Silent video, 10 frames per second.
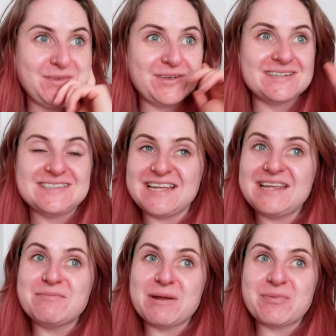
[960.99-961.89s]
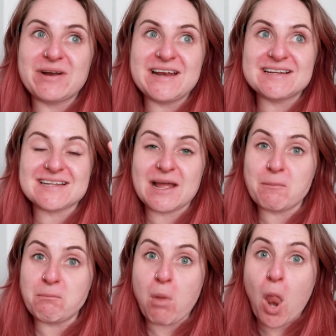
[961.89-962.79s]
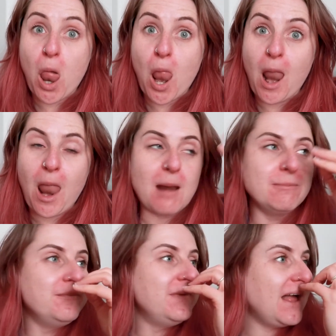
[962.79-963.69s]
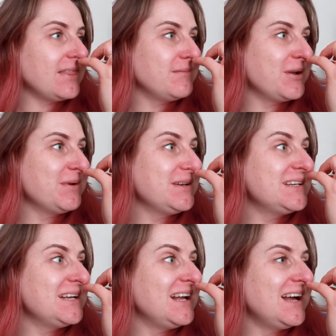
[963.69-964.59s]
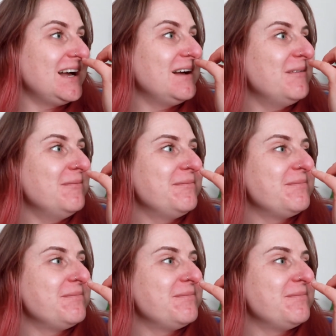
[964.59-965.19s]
you can see my brain is like at the moment. But